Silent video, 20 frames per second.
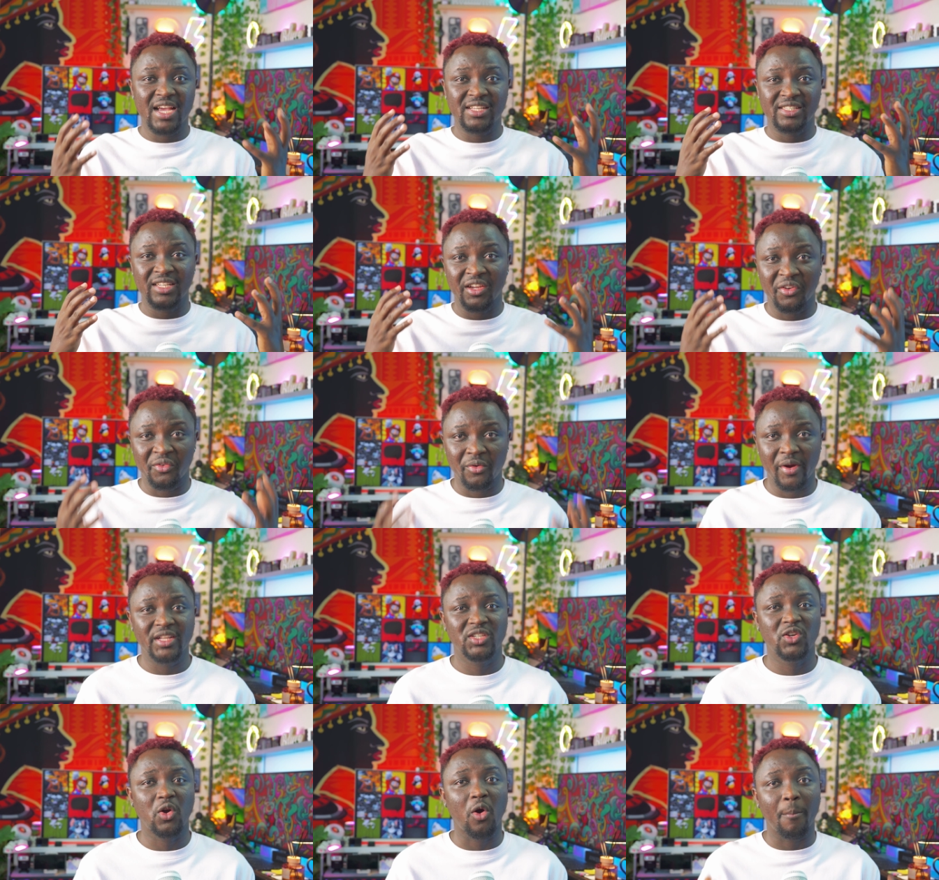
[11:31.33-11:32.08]
is a
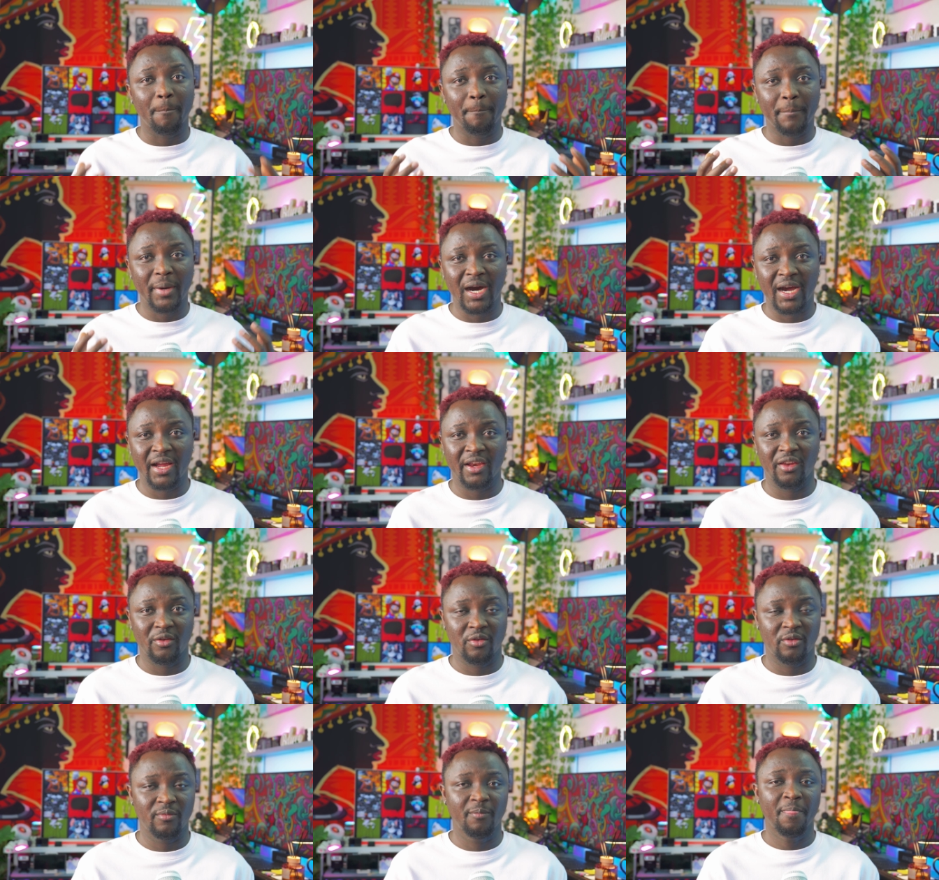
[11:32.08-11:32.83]
great
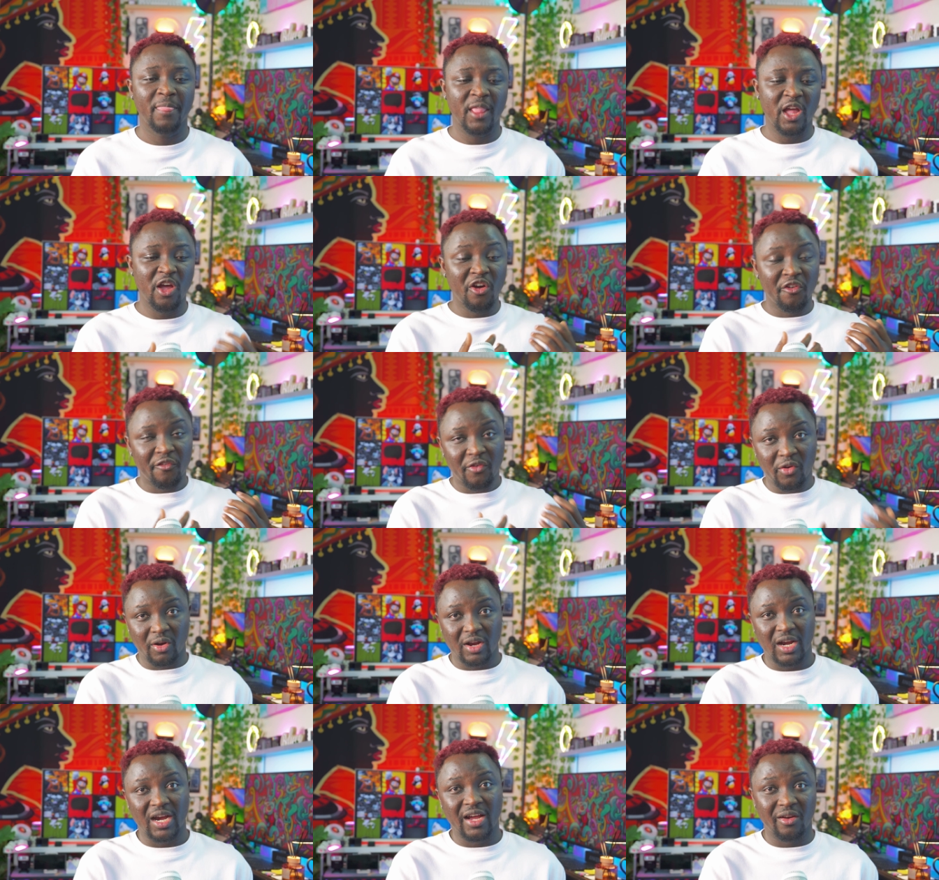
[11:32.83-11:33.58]
companion for
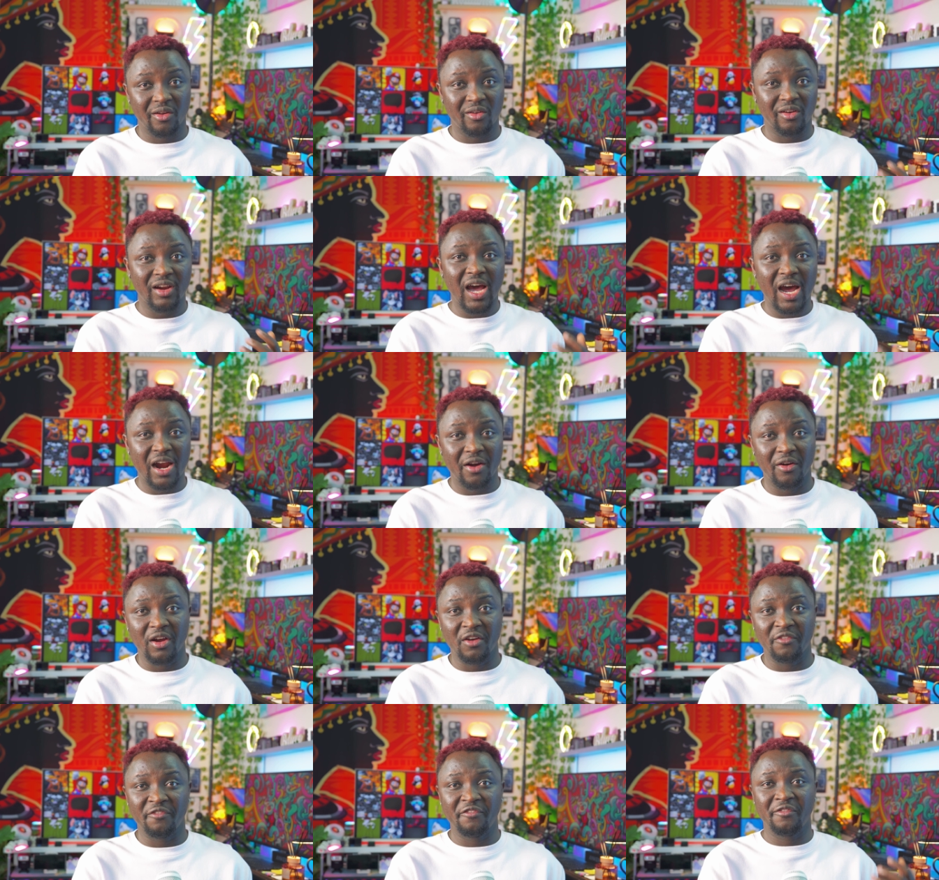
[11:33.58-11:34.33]
your Canon
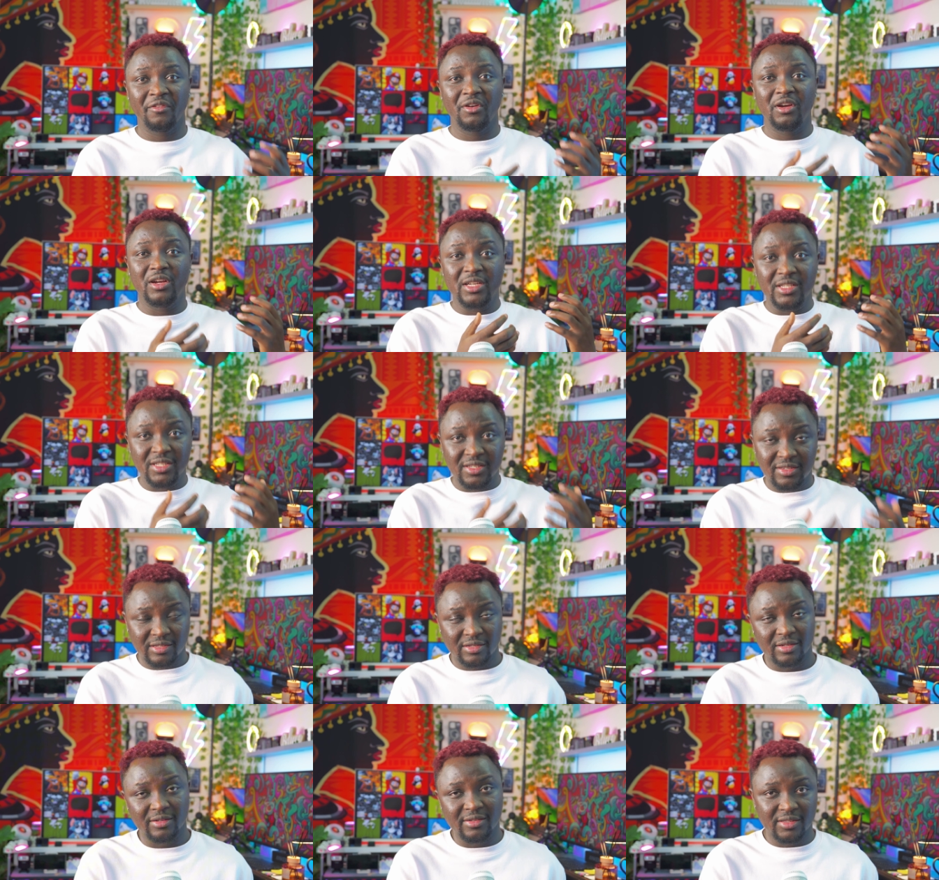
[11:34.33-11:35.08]
RF
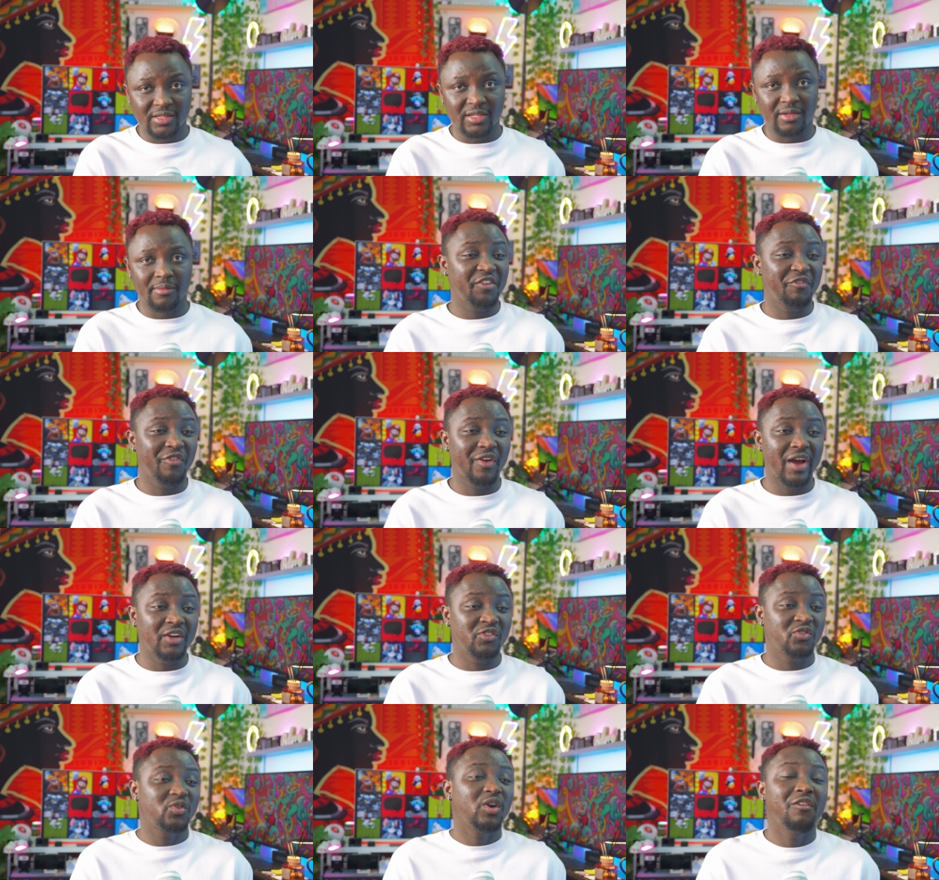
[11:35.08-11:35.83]
system. If you are
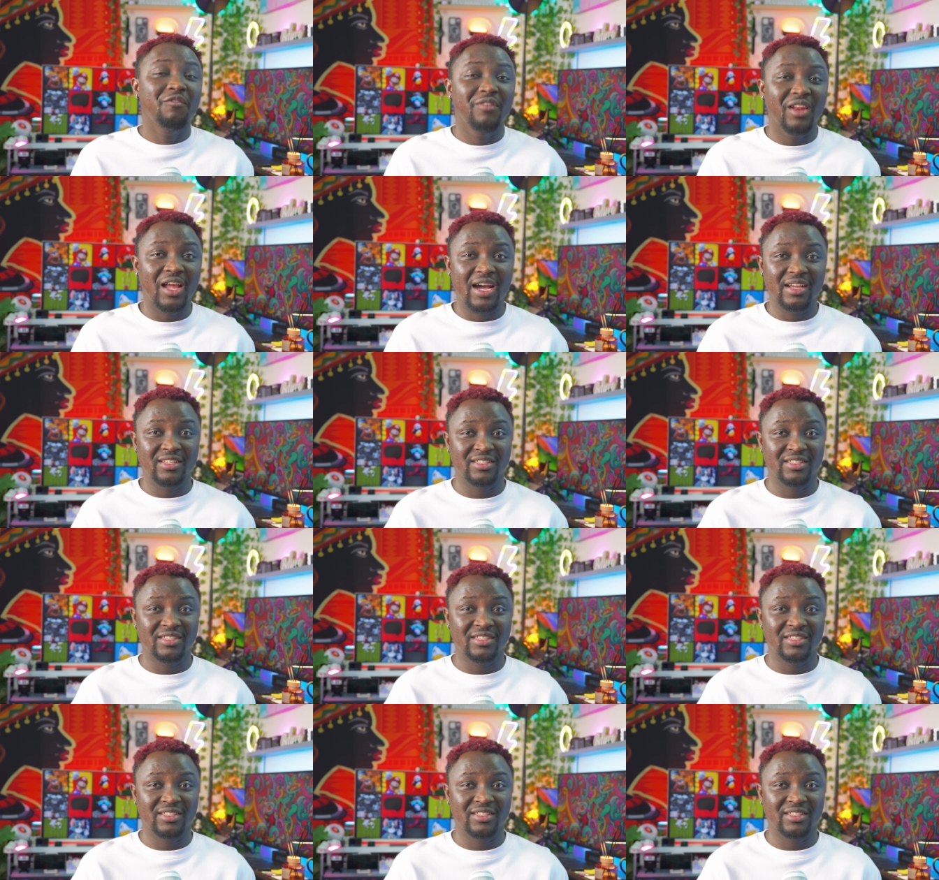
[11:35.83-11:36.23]
a traveler,